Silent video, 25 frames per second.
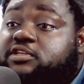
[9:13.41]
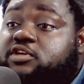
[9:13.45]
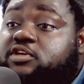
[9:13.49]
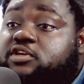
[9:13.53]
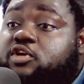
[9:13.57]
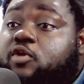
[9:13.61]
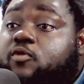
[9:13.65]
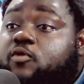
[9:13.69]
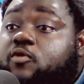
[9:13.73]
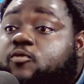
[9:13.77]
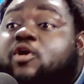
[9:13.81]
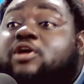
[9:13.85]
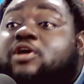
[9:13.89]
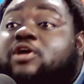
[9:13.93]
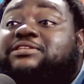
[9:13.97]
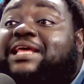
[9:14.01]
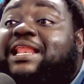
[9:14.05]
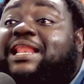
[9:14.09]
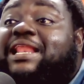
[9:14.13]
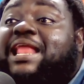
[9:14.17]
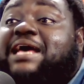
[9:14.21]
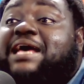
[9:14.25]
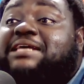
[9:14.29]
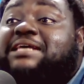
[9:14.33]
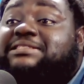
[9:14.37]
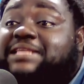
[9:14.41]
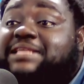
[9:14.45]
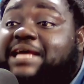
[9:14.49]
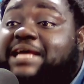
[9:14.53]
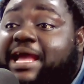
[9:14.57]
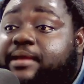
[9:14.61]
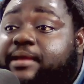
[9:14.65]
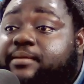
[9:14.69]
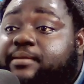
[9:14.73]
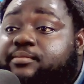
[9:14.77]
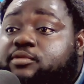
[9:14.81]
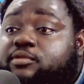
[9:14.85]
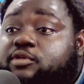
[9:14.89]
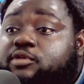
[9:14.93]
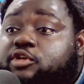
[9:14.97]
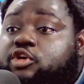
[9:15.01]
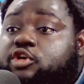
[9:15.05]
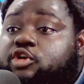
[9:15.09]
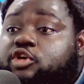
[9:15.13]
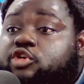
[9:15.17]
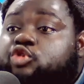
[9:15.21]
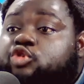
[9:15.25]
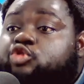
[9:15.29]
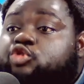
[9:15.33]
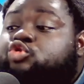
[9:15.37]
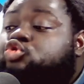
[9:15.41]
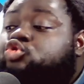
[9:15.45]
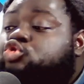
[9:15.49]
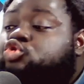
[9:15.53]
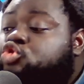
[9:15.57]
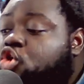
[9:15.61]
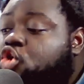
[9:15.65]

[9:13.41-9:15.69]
When was the last time you saw a